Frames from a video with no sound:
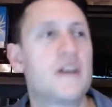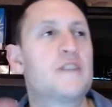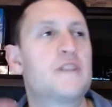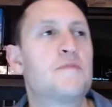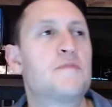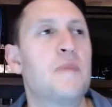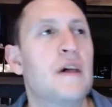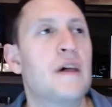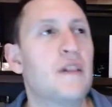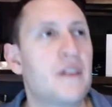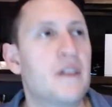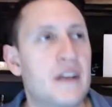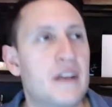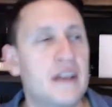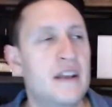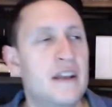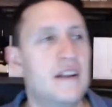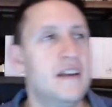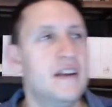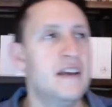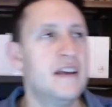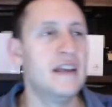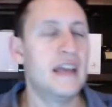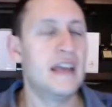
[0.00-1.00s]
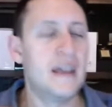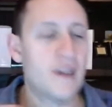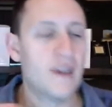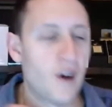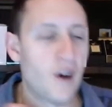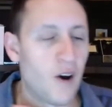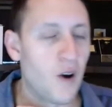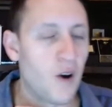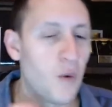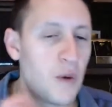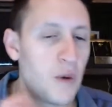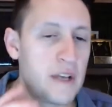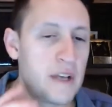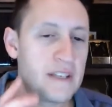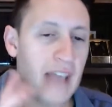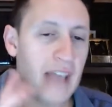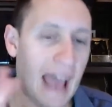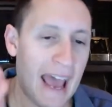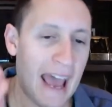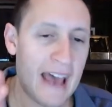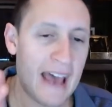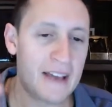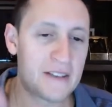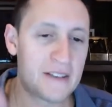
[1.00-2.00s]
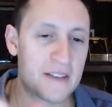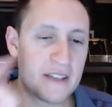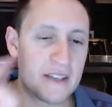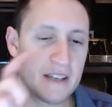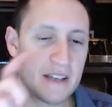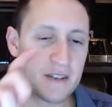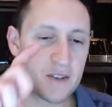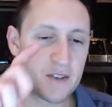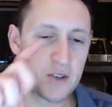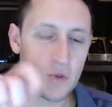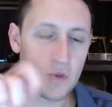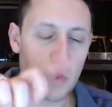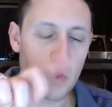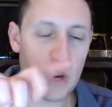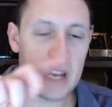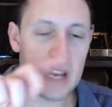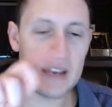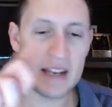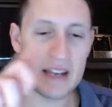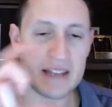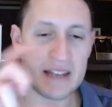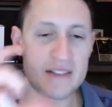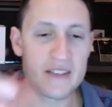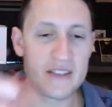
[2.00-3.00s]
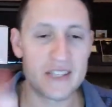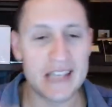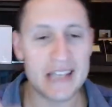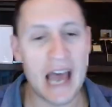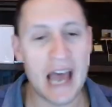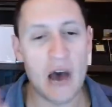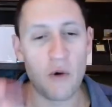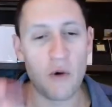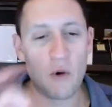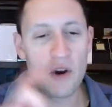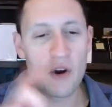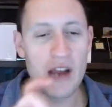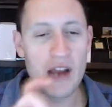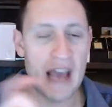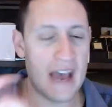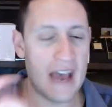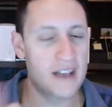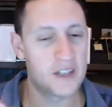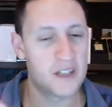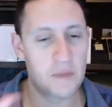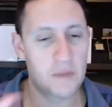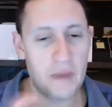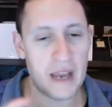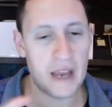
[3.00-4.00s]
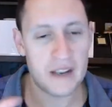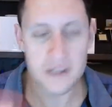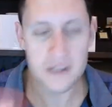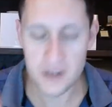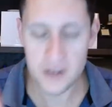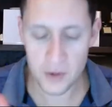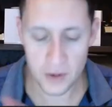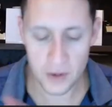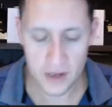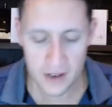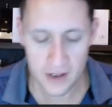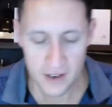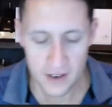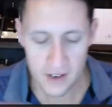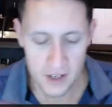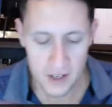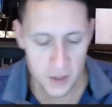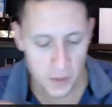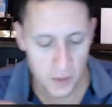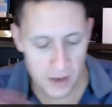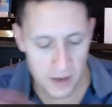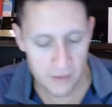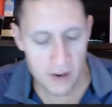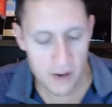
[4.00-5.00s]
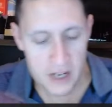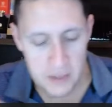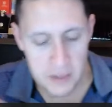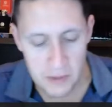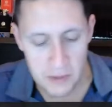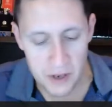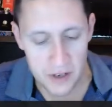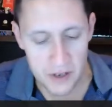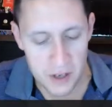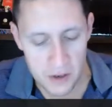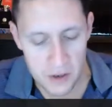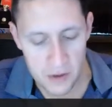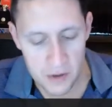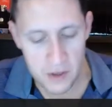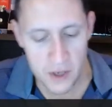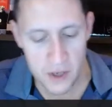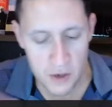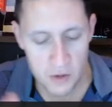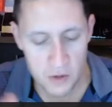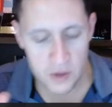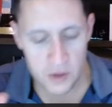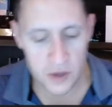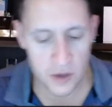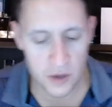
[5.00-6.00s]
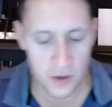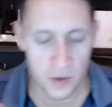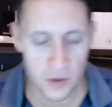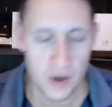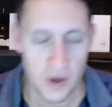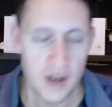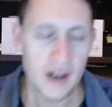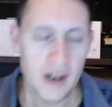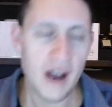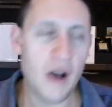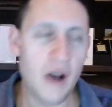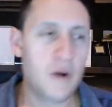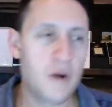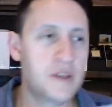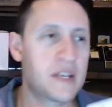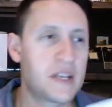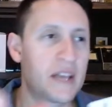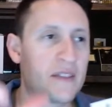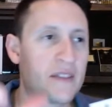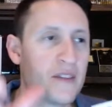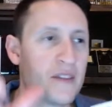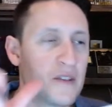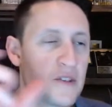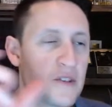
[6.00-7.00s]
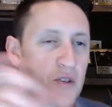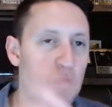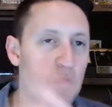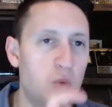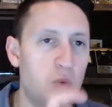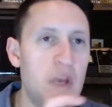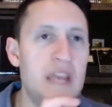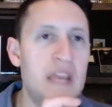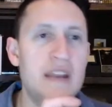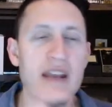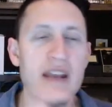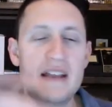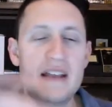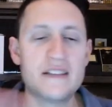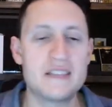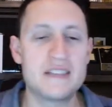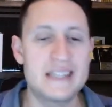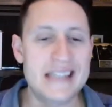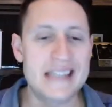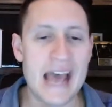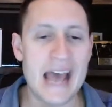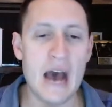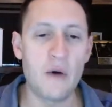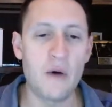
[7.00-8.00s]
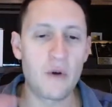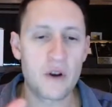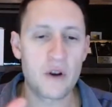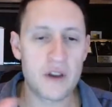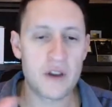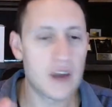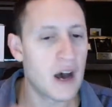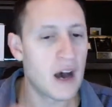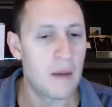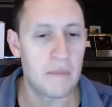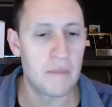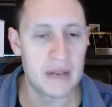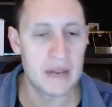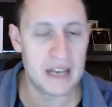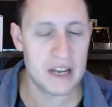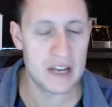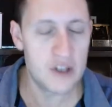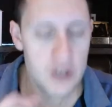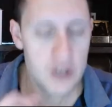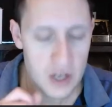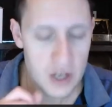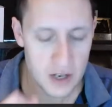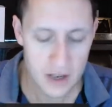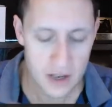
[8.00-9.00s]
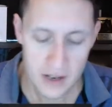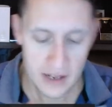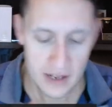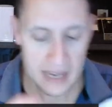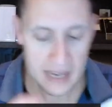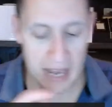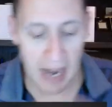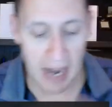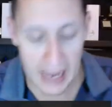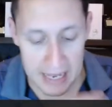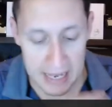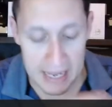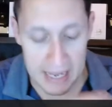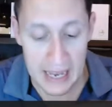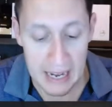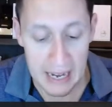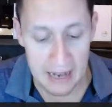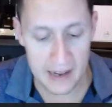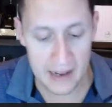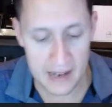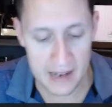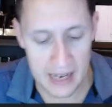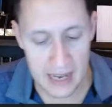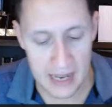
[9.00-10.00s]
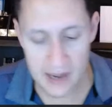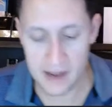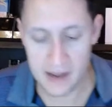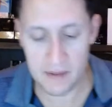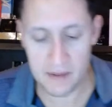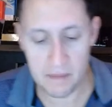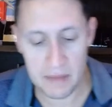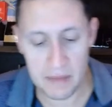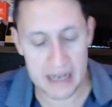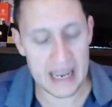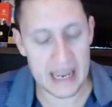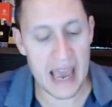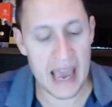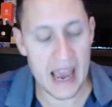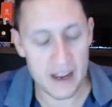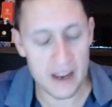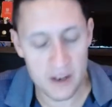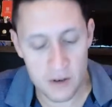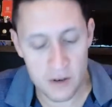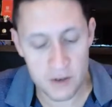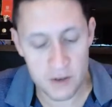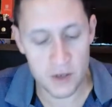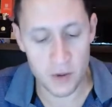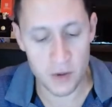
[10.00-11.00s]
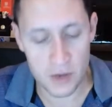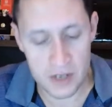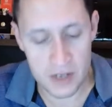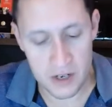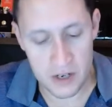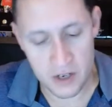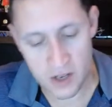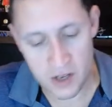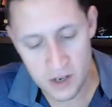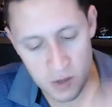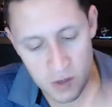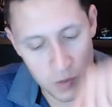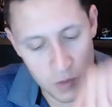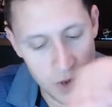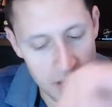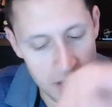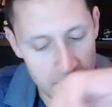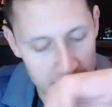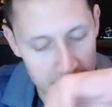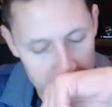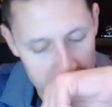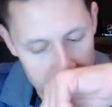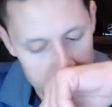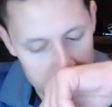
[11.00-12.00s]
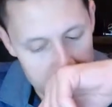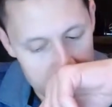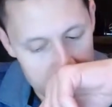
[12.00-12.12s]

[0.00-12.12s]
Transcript: I smell it in, it always has this sweet and sour aspect to it. So whenever I smell yuzu, I always get the sweet and sour combination. And I get it in Macaque Yuzu edition as well.